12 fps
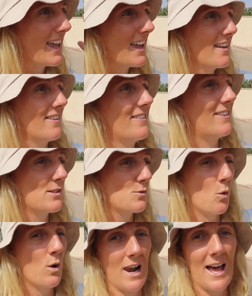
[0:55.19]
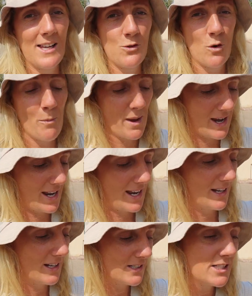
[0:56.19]
is this one last
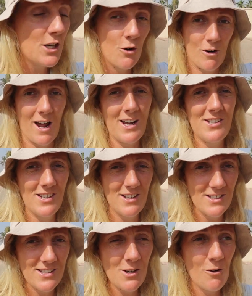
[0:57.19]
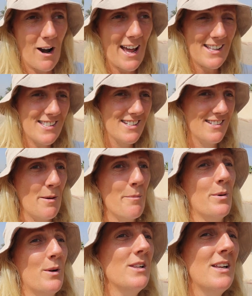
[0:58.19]
remaining ziggurat, ziggurat
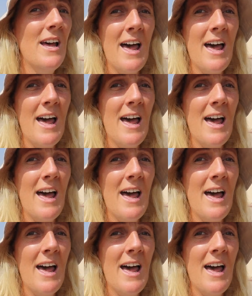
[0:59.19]
temple,